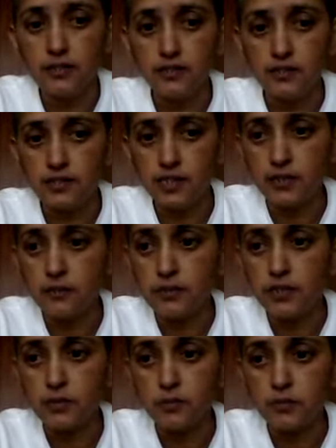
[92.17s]
The second
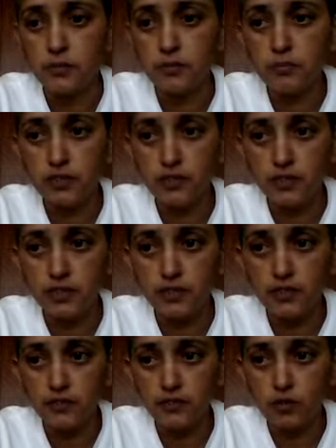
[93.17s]
part we will be dealing
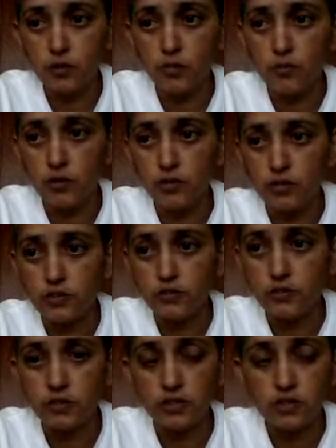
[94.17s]
at the
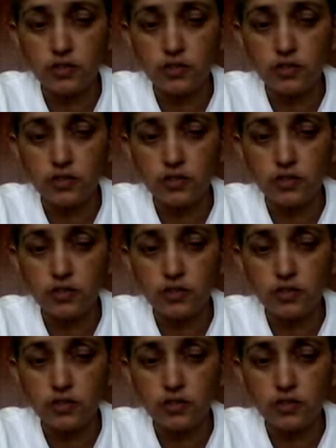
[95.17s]
homeowners